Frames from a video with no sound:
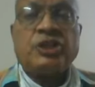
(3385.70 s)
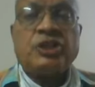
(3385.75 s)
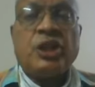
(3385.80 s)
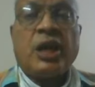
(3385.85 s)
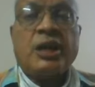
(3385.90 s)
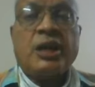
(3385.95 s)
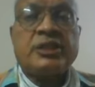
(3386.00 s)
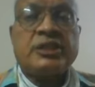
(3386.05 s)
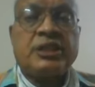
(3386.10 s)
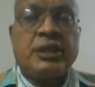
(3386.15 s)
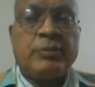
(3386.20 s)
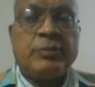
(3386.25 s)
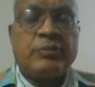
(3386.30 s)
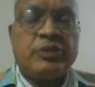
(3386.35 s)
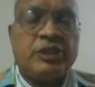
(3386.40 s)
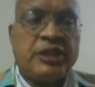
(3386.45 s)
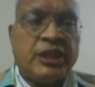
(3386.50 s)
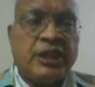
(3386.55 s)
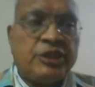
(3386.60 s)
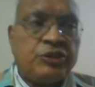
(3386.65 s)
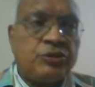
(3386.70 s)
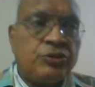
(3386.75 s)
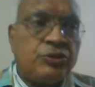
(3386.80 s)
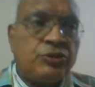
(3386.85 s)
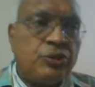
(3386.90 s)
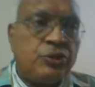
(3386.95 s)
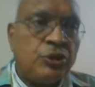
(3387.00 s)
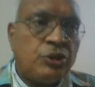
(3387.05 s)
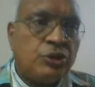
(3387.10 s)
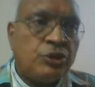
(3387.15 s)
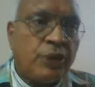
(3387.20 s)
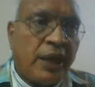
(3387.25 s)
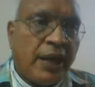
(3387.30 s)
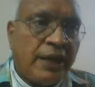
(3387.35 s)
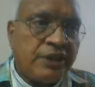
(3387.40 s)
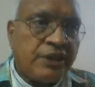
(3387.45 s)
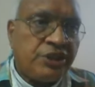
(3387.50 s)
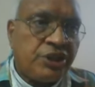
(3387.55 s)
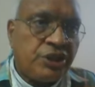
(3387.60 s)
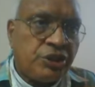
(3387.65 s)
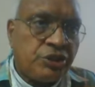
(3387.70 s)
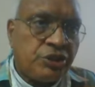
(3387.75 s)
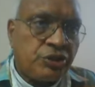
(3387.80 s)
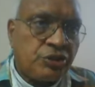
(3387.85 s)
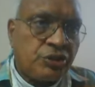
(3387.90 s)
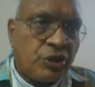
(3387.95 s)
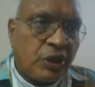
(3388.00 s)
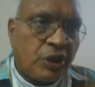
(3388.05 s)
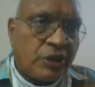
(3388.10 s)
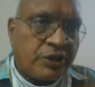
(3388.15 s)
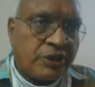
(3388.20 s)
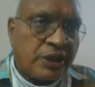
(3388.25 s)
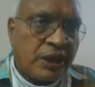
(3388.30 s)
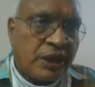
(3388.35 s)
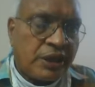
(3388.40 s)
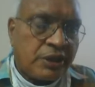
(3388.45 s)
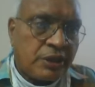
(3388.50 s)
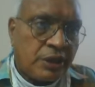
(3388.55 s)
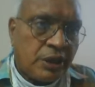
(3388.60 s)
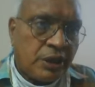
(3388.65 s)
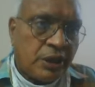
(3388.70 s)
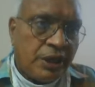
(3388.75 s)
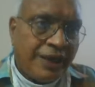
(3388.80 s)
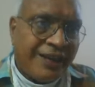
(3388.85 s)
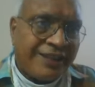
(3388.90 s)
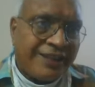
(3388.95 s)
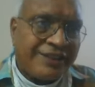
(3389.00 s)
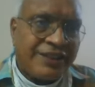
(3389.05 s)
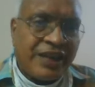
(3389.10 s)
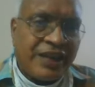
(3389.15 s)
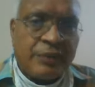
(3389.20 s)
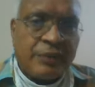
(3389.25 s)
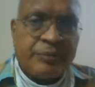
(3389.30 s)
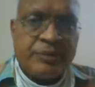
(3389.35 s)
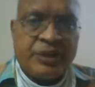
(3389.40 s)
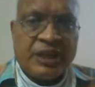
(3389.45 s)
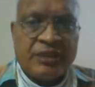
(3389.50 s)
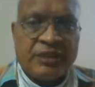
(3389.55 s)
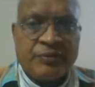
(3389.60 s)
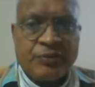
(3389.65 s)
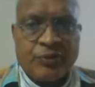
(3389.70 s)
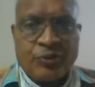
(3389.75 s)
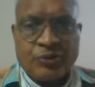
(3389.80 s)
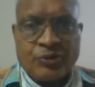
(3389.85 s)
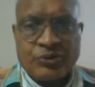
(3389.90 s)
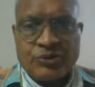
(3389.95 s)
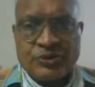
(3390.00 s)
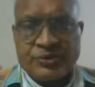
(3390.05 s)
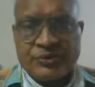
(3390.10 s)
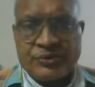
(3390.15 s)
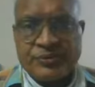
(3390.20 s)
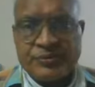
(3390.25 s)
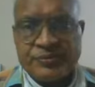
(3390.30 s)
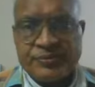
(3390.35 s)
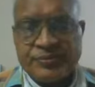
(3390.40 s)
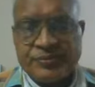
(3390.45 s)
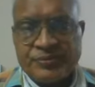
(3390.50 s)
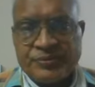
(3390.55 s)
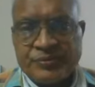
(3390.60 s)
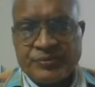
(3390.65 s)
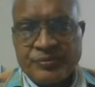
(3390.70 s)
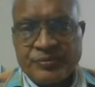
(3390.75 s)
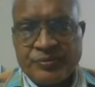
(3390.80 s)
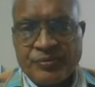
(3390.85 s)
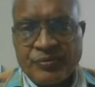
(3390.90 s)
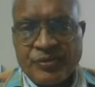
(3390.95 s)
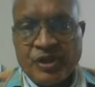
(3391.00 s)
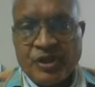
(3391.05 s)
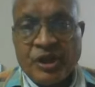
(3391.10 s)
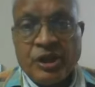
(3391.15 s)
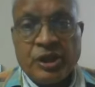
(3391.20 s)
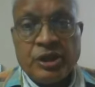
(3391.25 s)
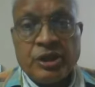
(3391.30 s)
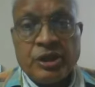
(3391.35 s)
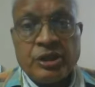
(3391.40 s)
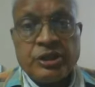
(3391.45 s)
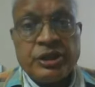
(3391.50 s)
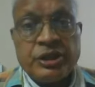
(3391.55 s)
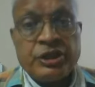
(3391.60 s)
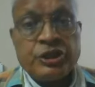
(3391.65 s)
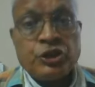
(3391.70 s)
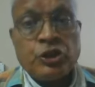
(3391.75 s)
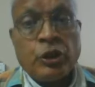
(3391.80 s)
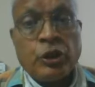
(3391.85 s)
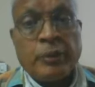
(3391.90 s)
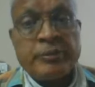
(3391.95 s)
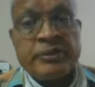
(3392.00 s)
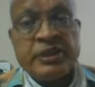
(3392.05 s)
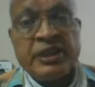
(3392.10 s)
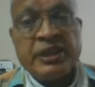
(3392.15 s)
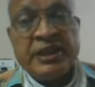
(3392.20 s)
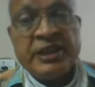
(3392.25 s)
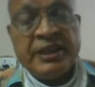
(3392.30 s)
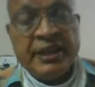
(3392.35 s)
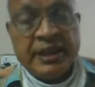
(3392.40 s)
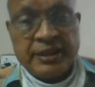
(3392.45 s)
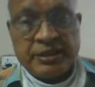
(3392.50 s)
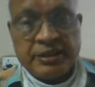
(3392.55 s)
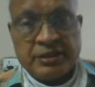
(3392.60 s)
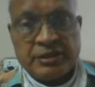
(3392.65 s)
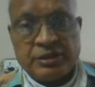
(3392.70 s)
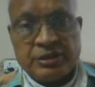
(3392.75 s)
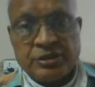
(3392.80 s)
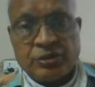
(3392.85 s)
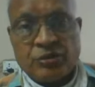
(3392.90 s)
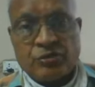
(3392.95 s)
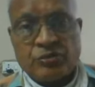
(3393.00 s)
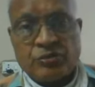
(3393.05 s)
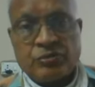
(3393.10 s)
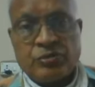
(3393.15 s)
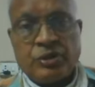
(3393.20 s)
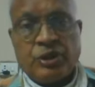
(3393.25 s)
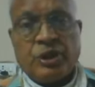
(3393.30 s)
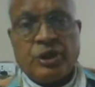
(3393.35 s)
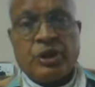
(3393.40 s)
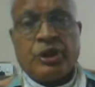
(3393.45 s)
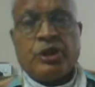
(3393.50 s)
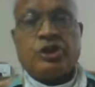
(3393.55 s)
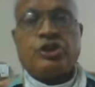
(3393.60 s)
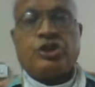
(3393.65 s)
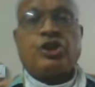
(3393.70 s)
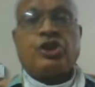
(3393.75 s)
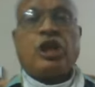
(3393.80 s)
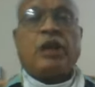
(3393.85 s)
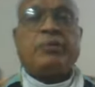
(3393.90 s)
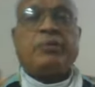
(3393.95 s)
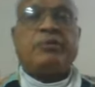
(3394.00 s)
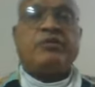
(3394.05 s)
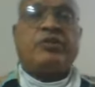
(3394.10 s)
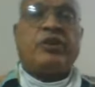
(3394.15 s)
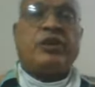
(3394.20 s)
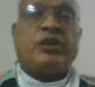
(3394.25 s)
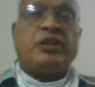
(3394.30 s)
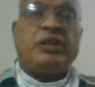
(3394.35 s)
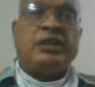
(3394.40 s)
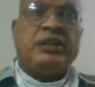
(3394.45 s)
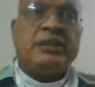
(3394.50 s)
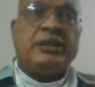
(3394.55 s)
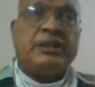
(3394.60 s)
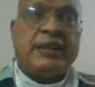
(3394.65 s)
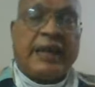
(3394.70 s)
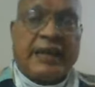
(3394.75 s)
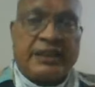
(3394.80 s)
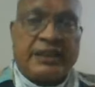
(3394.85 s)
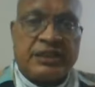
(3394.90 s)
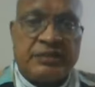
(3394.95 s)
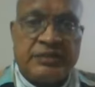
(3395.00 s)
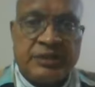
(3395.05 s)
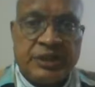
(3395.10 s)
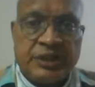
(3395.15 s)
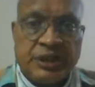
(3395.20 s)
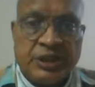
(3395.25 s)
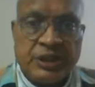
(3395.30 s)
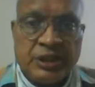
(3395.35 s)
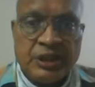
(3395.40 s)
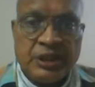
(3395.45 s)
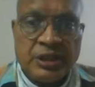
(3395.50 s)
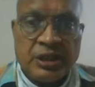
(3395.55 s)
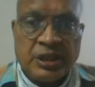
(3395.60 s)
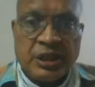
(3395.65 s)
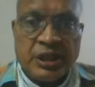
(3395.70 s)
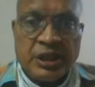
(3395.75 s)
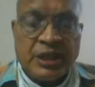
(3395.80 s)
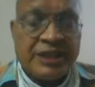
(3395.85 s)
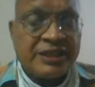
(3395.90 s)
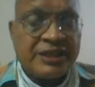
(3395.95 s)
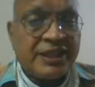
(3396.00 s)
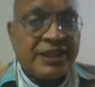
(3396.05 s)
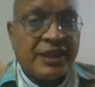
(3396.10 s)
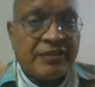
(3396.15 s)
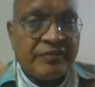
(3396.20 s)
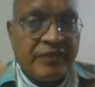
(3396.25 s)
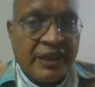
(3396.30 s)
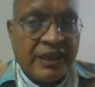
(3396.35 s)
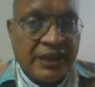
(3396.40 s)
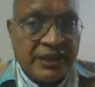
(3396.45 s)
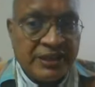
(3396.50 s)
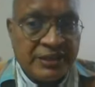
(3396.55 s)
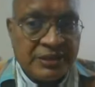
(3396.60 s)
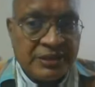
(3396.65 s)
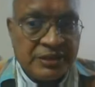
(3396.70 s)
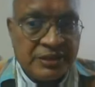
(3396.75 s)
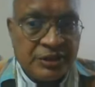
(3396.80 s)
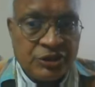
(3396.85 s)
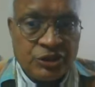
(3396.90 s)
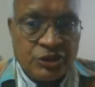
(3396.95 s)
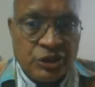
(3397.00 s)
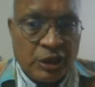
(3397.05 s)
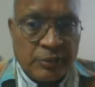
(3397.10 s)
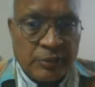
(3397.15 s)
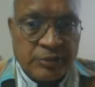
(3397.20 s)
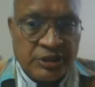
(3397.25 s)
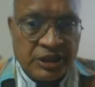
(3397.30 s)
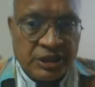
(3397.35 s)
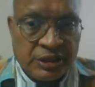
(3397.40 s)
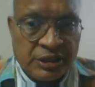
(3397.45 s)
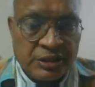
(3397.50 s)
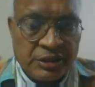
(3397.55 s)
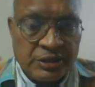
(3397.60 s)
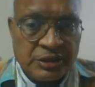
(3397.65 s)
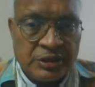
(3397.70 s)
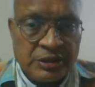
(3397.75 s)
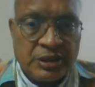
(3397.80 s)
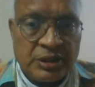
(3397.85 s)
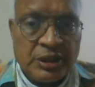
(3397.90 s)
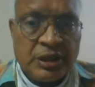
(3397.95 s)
It's not simply that you enter into contract, it can't be enforced. It should not be illegal, It should not be for illegal activity. It's not valid. It should not be real.